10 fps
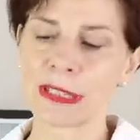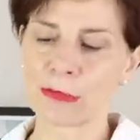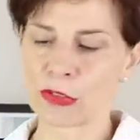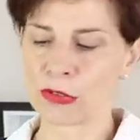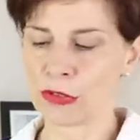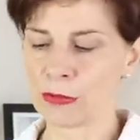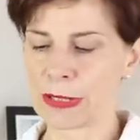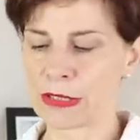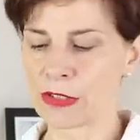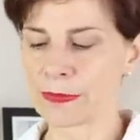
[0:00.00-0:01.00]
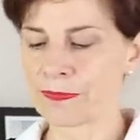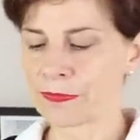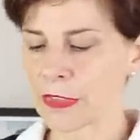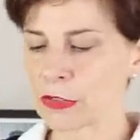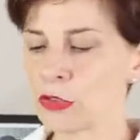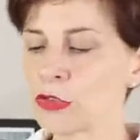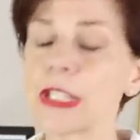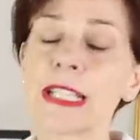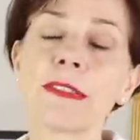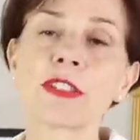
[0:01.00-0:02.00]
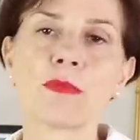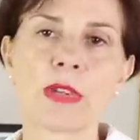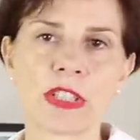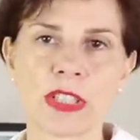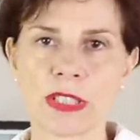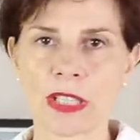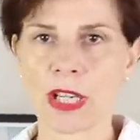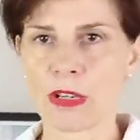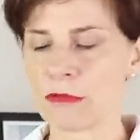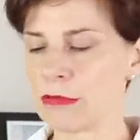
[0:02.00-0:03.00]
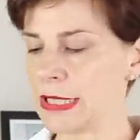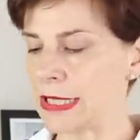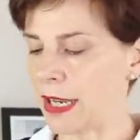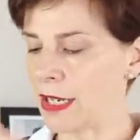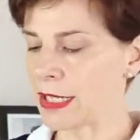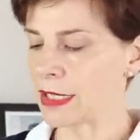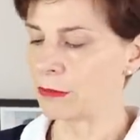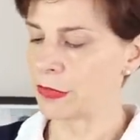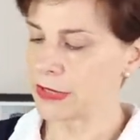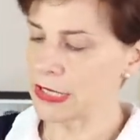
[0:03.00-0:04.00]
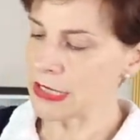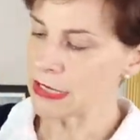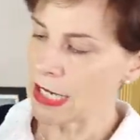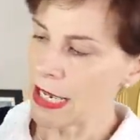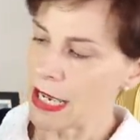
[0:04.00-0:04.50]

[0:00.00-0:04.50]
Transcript: them to you? Because you know you can have some wedges really high, but these